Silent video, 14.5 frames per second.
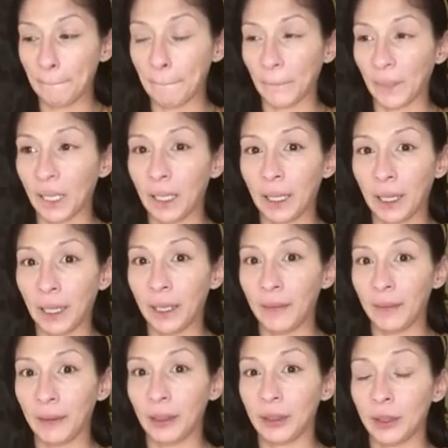clarity,
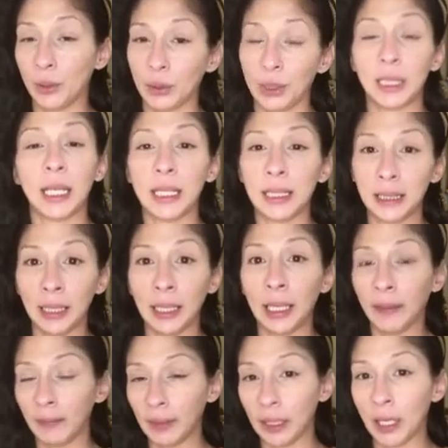so to gain
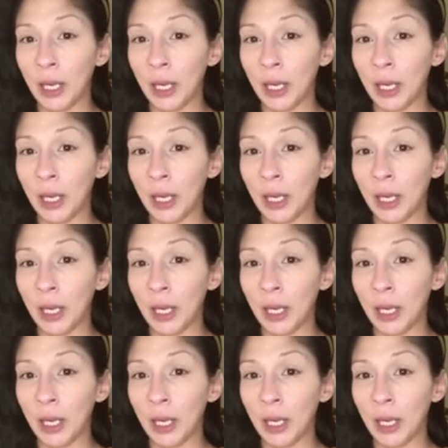clarity,